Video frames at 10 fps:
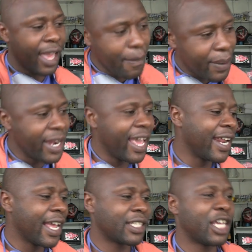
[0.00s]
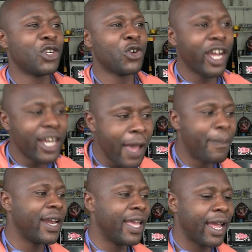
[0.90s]
urban areas, and you know, in
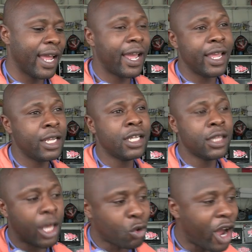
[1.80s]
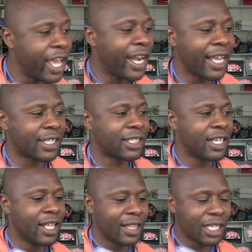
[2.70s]
urban in the rural areas,
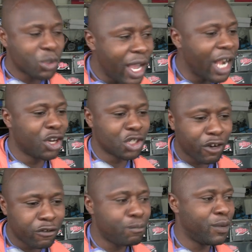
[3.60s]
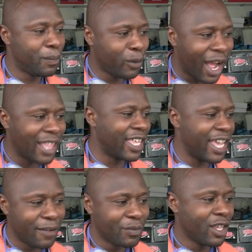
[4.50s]
that's where a lot of people are
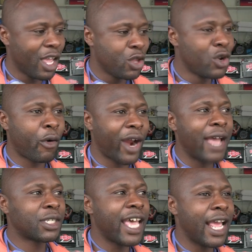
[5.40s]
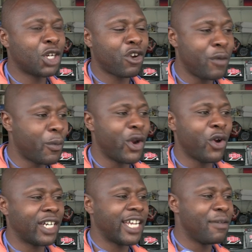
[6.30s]
there. You know, when I say a lot of people, you
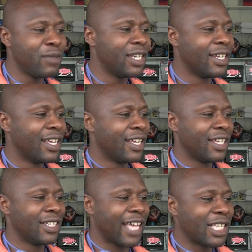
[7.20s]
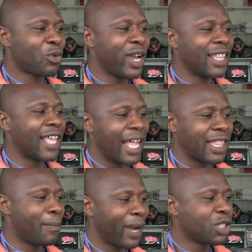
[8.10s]
know what I mean. That's where the
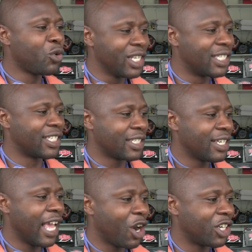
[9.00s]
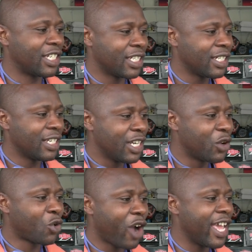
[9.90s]
other part wins a lot
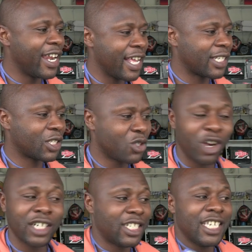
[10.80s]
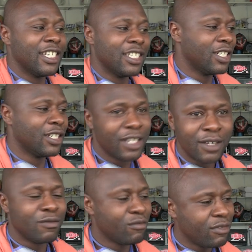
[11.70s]
in rural areas, not in
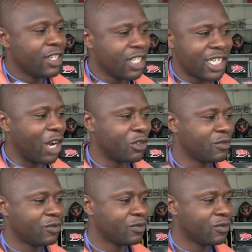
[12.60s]
town.